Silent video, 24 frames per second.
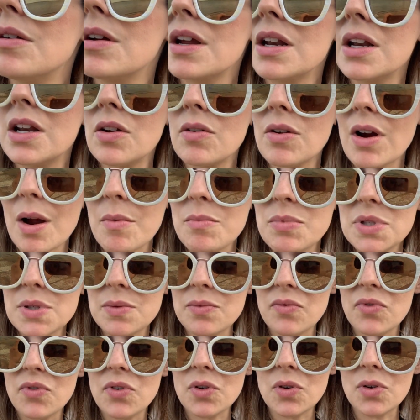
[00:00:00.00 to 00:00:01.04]
we're gonna grab
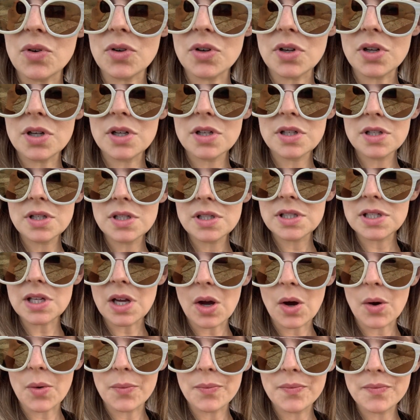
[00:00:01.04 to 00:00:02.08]
some food, so.